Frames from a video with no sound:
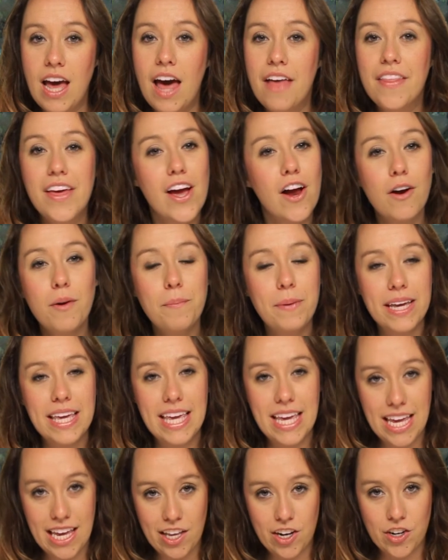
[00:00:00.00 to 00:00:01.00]
They aren't
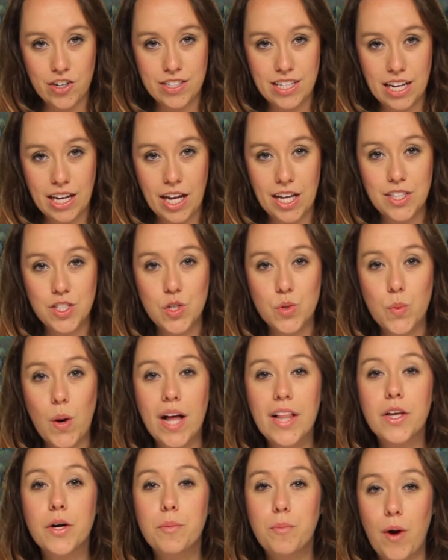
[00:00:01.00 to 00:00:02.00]
picky eaters and can
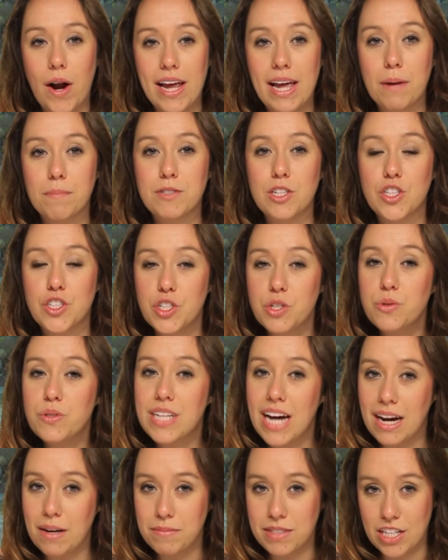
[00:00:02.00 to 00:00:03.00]
swallow prey up to two
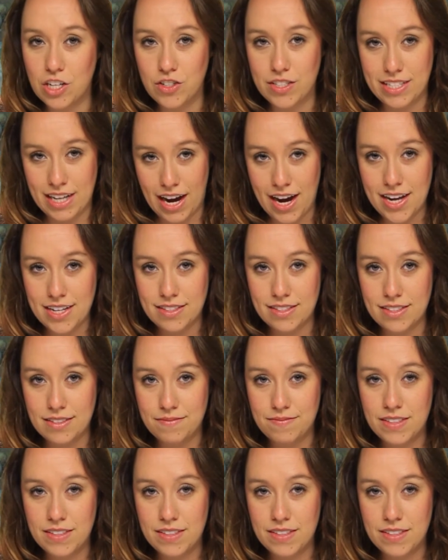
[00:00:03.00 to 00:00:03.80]
times their size.